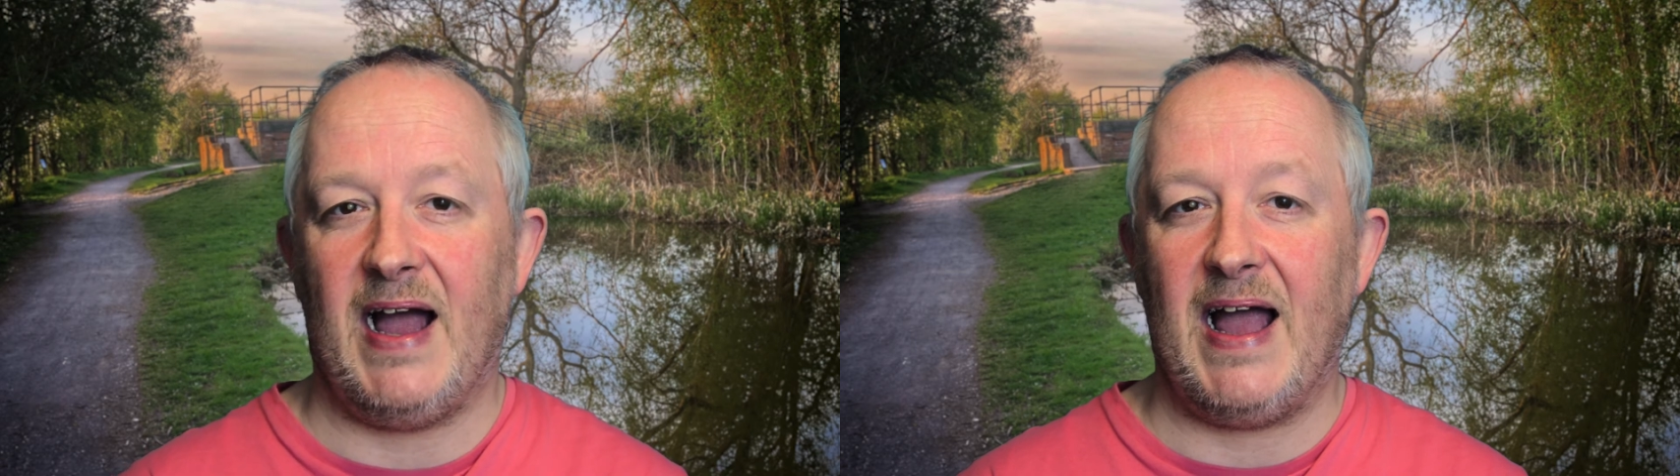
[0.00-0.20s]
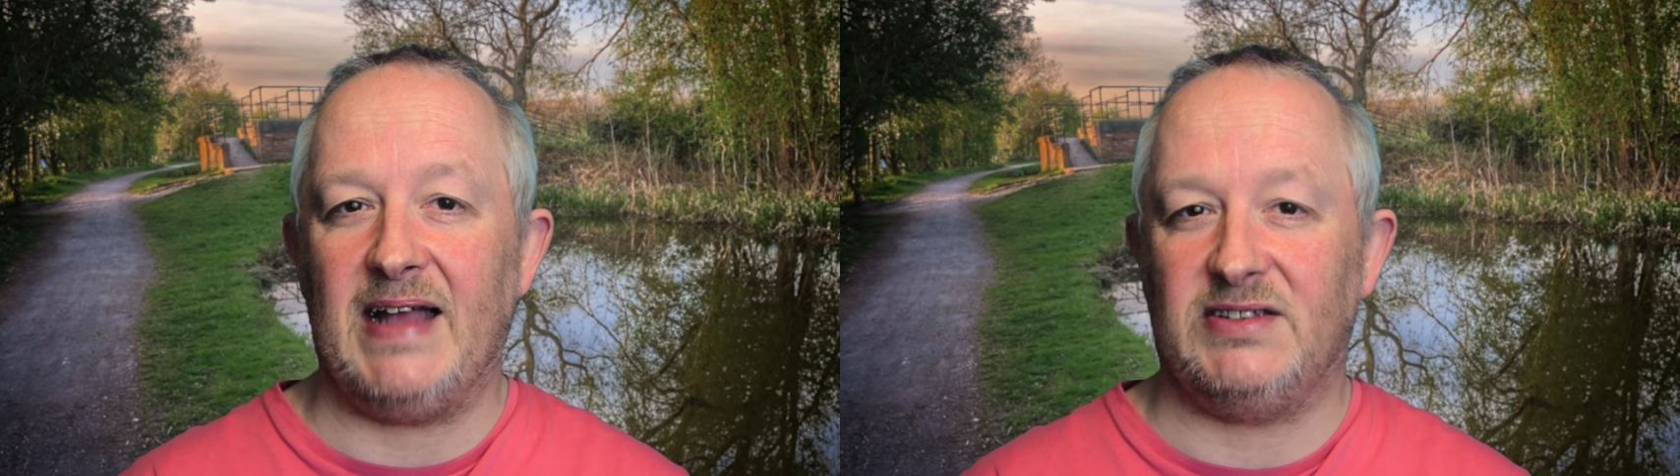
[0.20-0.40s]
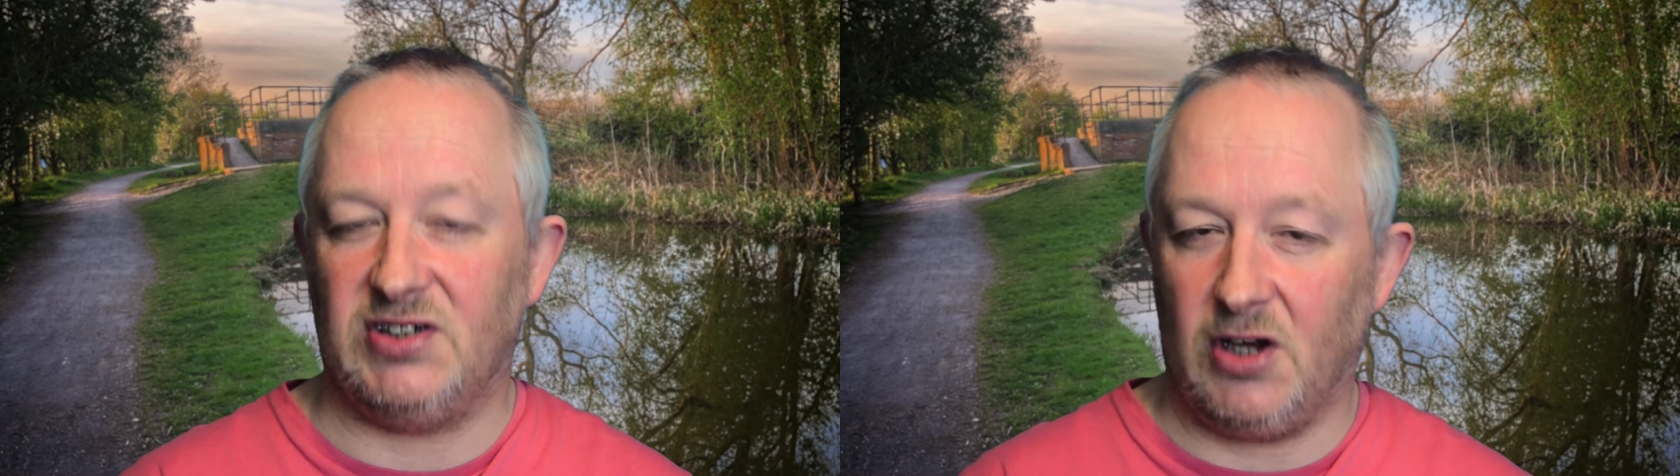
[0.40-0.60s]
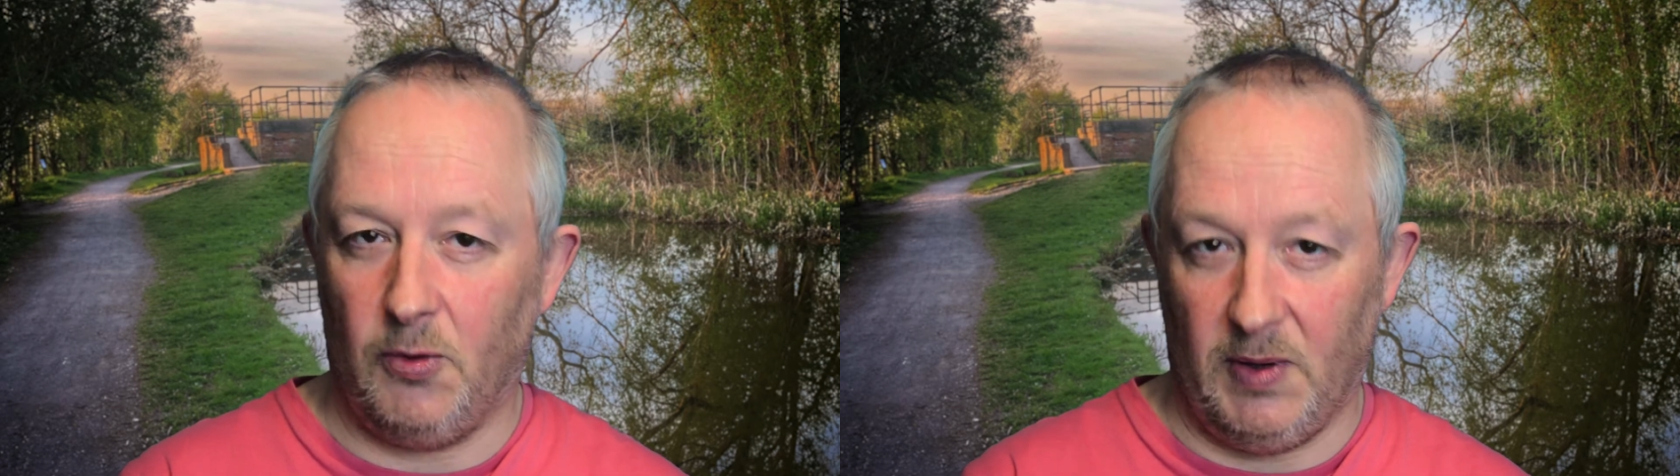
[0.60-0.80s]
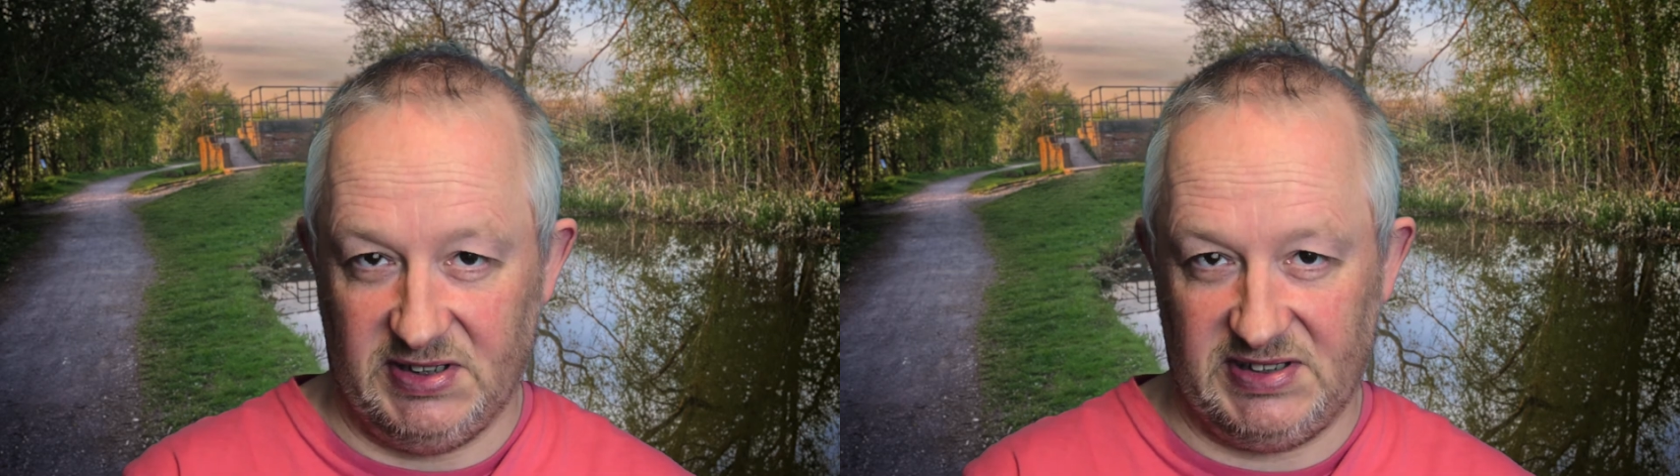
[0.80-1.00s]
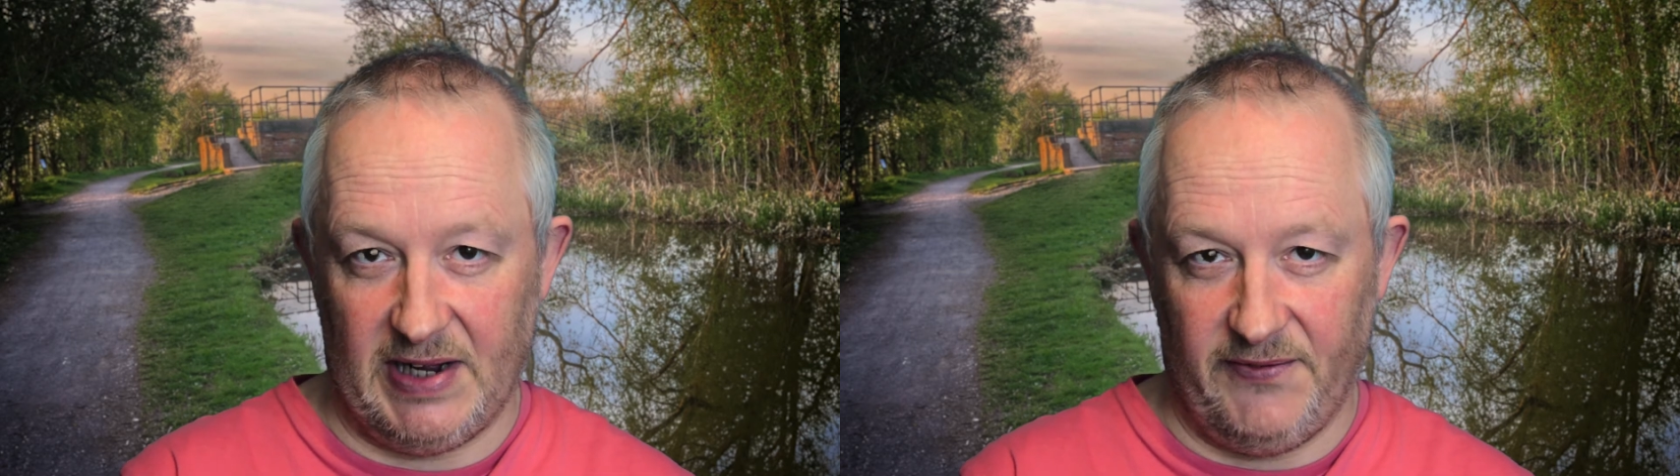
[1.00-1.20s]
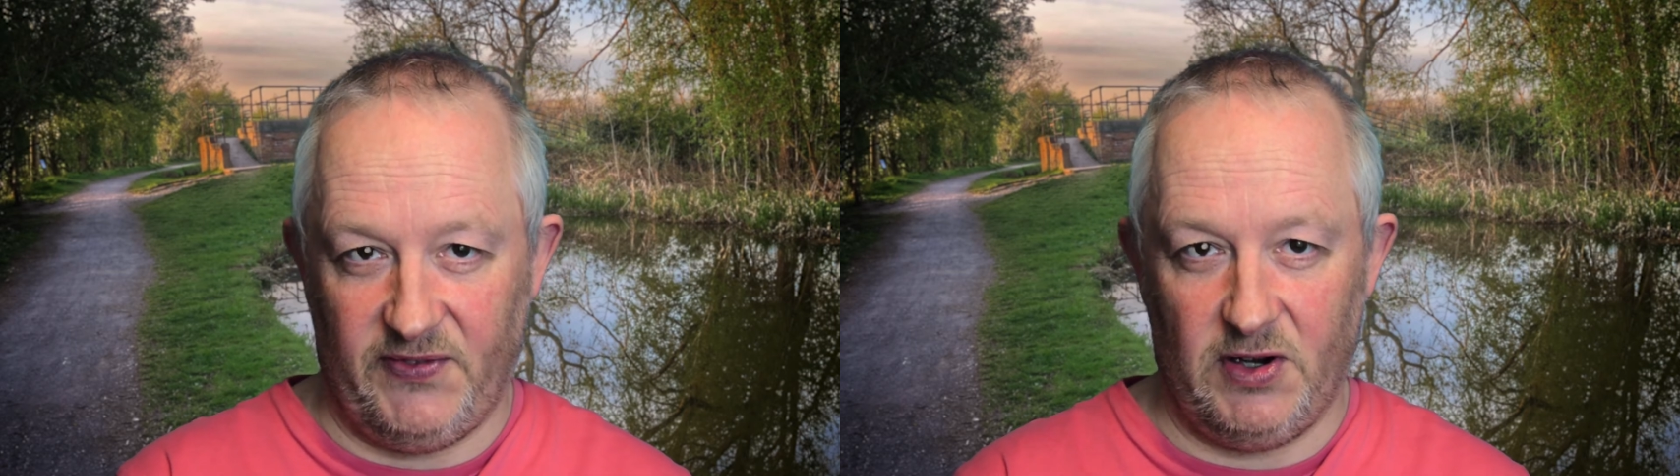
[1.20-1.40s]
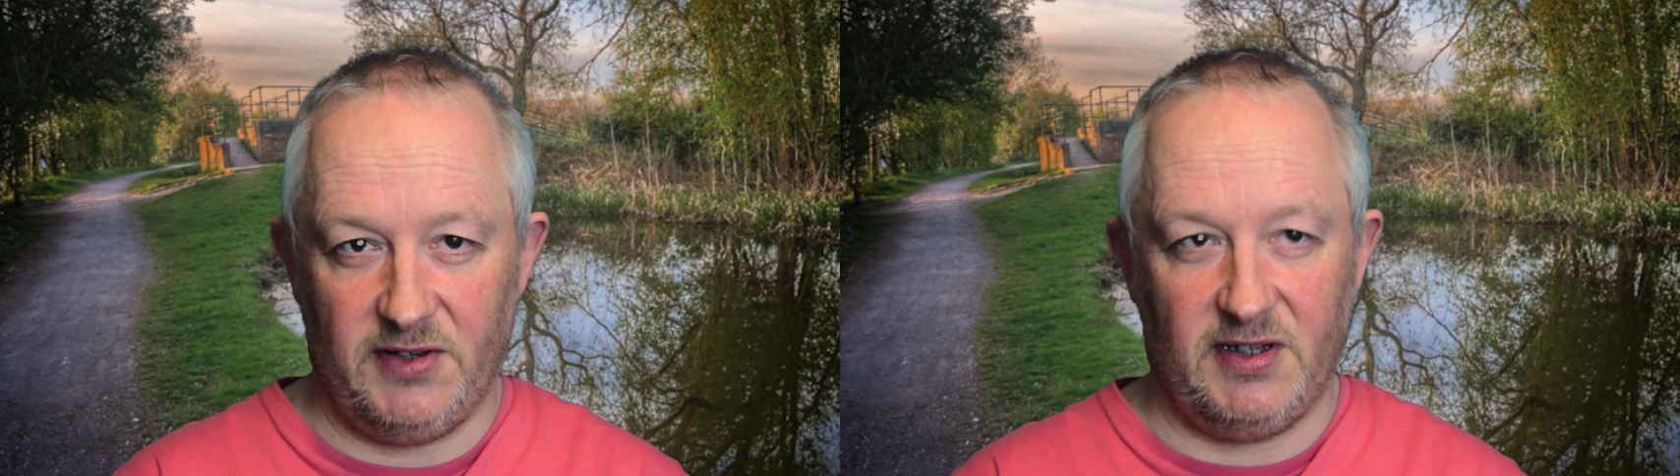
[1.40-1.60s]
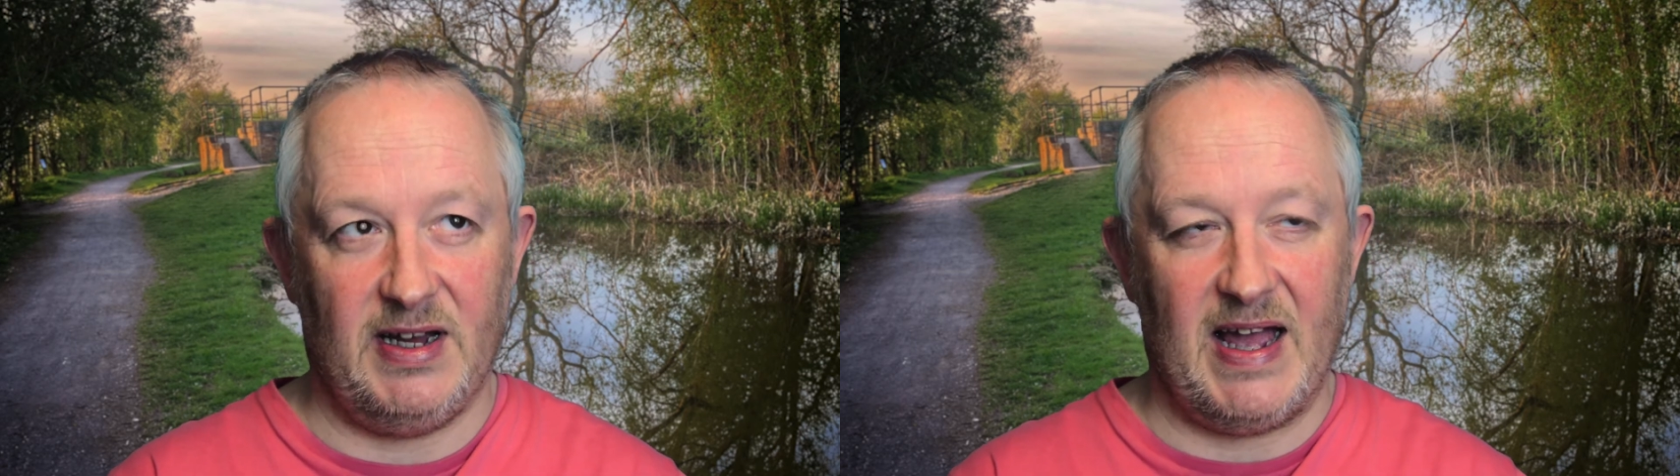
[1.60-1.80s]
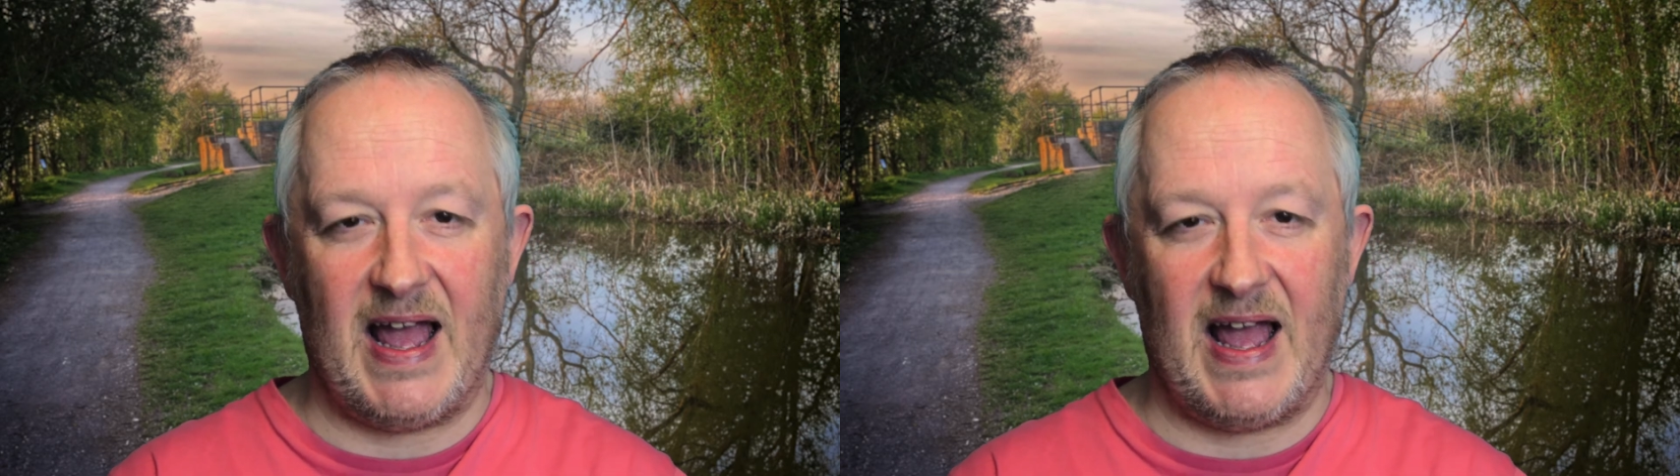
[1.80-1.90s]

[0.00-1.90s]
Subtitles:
I had to go one step further,